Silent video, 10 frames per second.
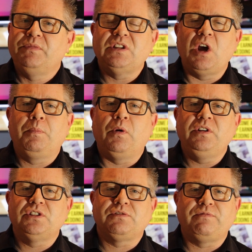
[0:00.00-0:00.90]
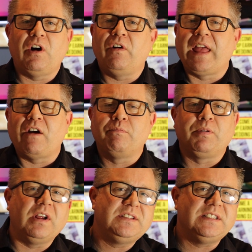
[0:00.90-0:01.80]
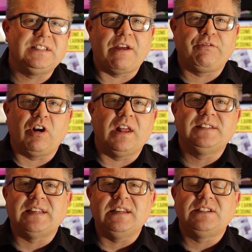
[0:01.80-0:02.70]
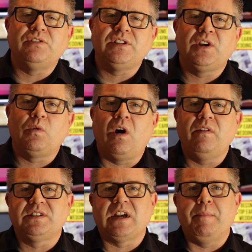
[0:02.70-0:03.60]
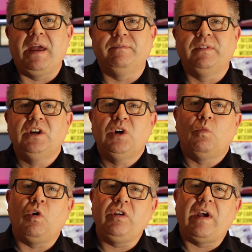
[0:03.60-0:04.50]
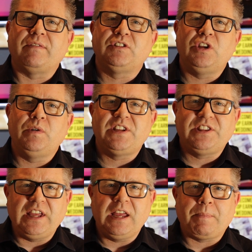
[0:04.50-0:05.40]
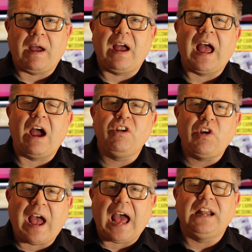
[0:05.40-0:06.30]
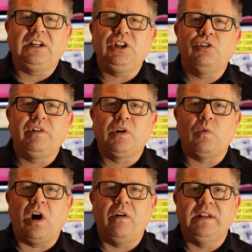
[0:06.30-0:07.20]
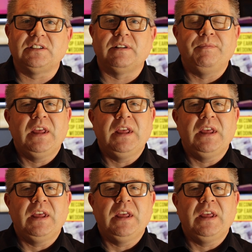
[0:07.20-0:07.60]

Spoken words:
No point just firing off prices left, right, and centre as inquiries come in. What you have to do is think about how you handle your inquiries.